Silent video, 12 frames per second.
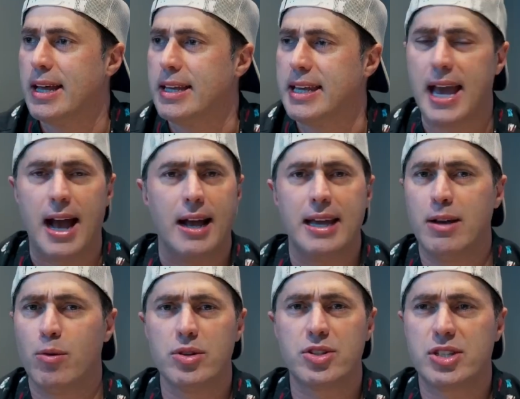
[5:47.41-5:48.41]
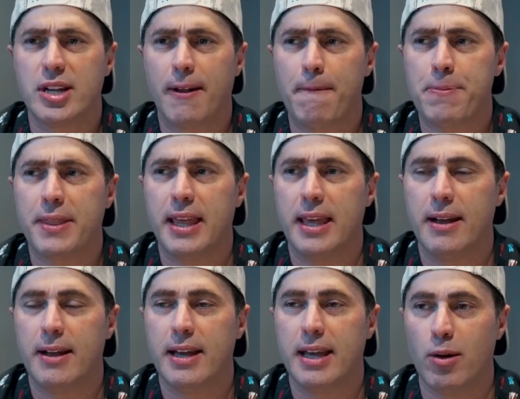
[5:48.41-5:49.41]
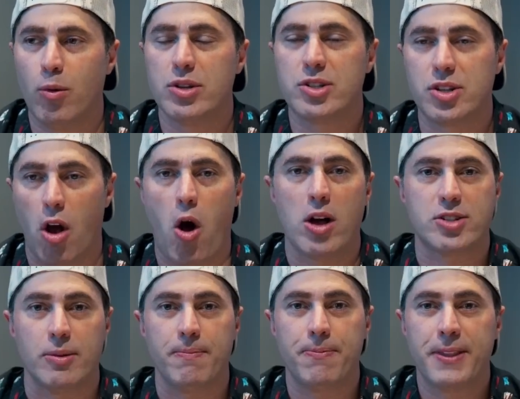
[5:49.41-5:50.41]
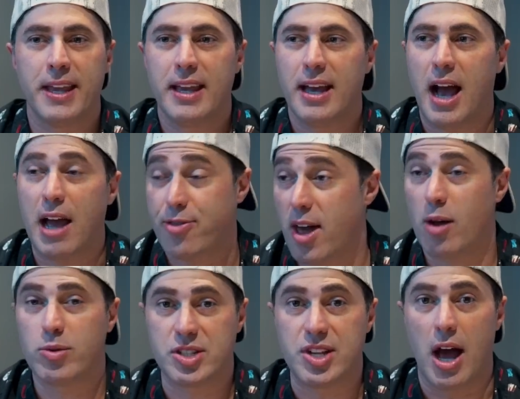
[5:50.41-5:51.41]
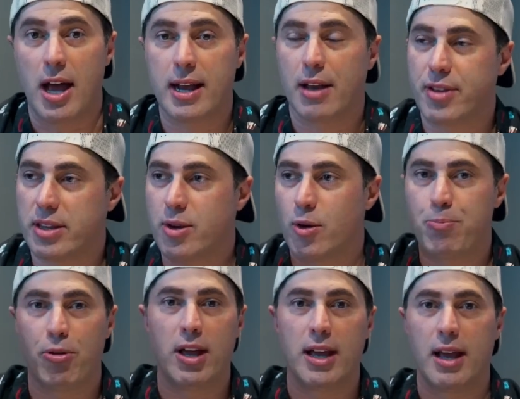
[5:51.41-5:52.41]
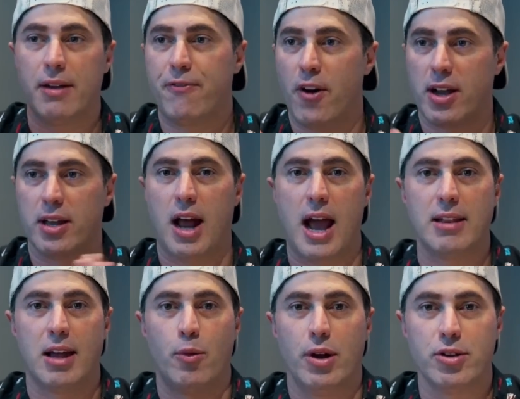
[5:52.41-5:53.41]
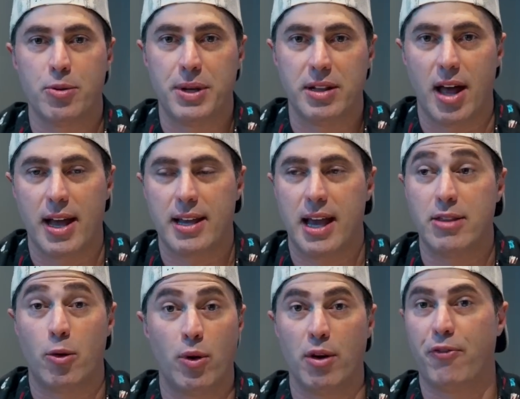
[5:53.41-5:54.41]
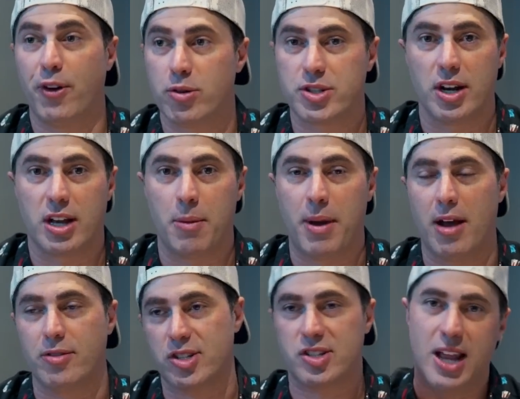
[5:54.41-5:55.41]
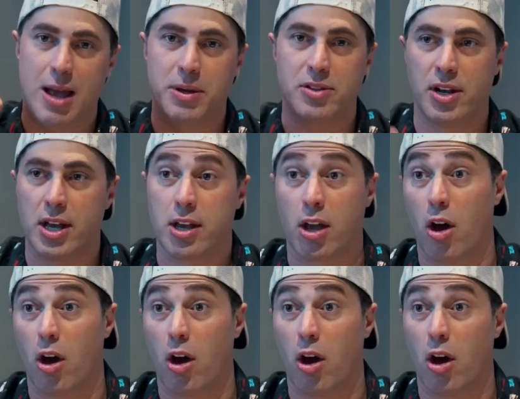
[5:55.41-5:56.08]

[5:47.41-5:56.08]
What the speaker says: Yeah, it was awesome. I thought I was dying. I thought they were playing a fucking highlight reel to be like, and then Real Phil was going to come out and stab me in the neck and